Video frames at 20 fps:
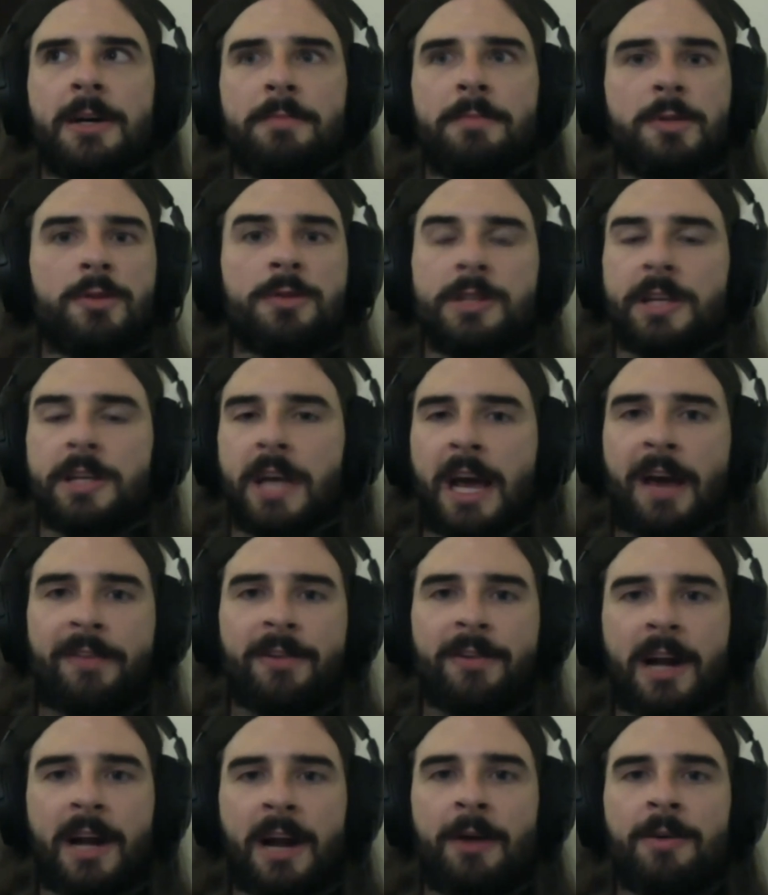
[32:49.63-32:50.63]
usually
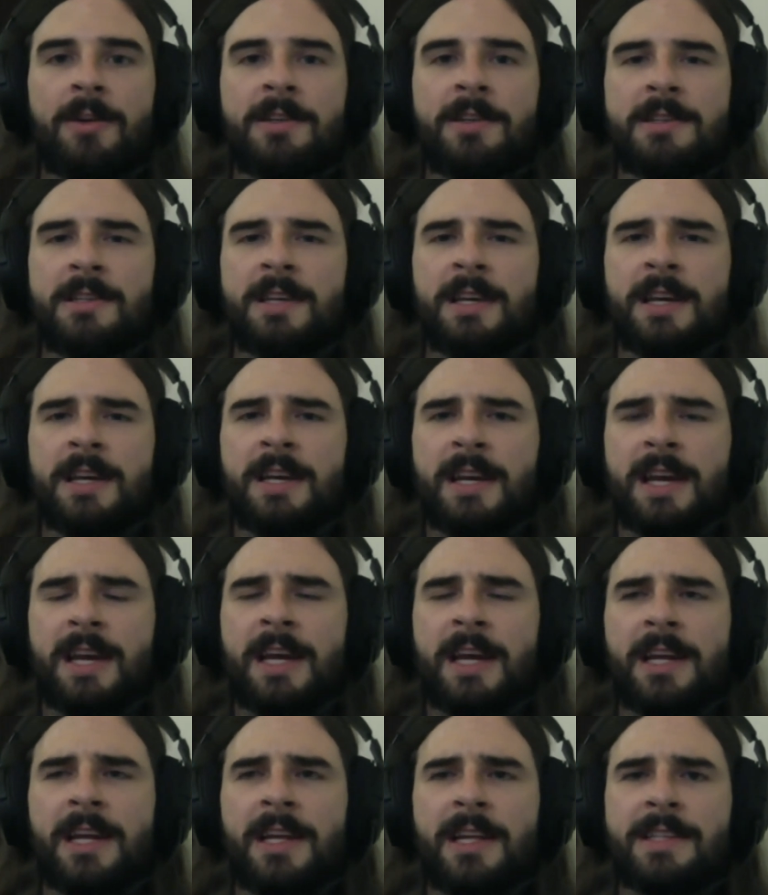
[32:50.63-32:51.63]
after hours
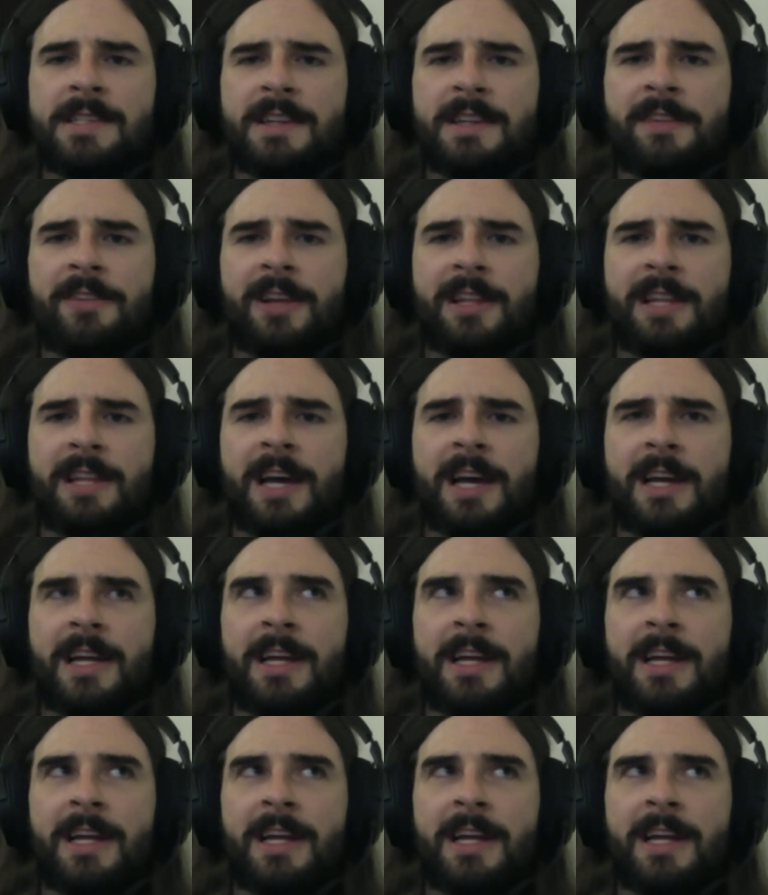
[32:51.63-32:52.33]
and stuff like that.